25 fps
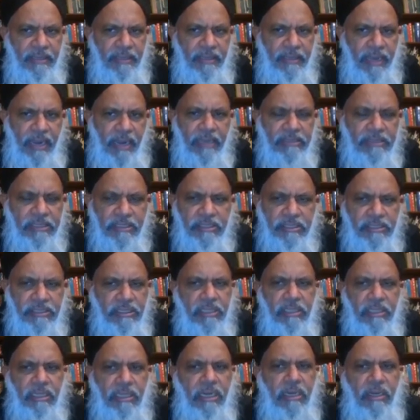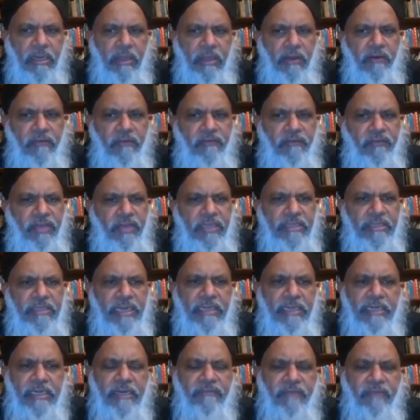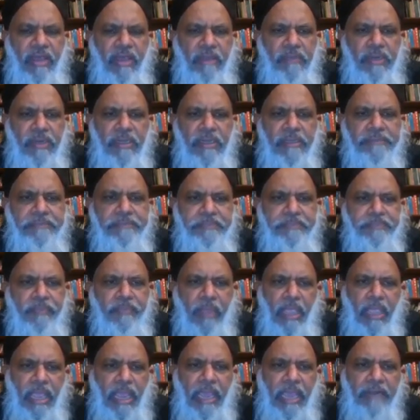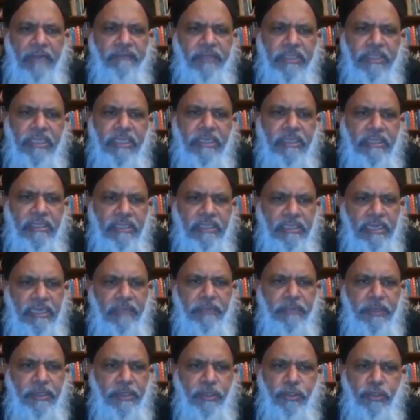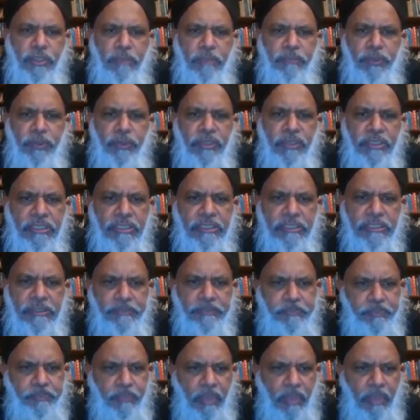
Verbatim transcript: larger circle of extended family and within neighborhood communities.